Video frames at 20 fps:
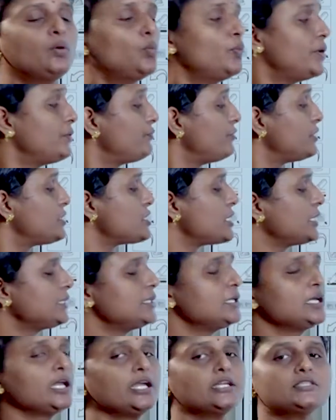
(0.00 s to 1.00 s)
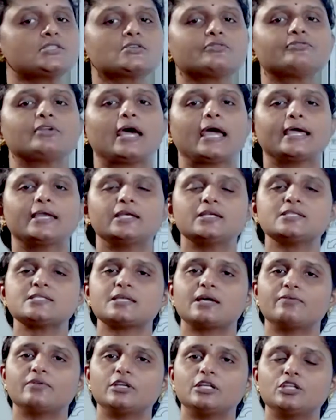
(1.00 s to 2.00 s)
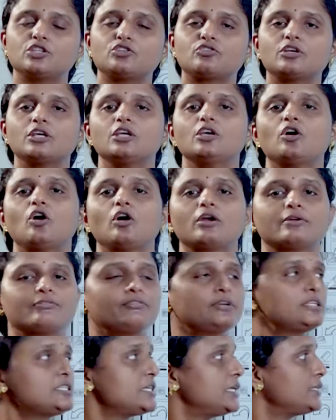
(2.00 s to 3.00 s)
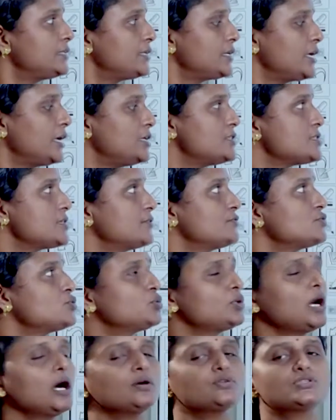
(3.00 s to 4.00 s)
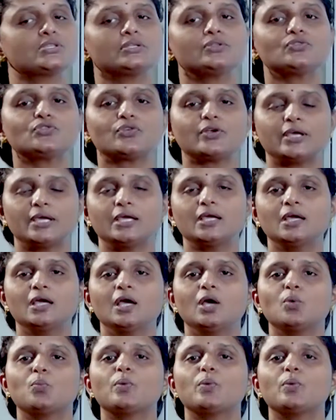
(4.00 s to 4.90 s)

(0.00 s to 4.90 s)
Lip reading: if we take the case of 1973 or if we take the case of 2003,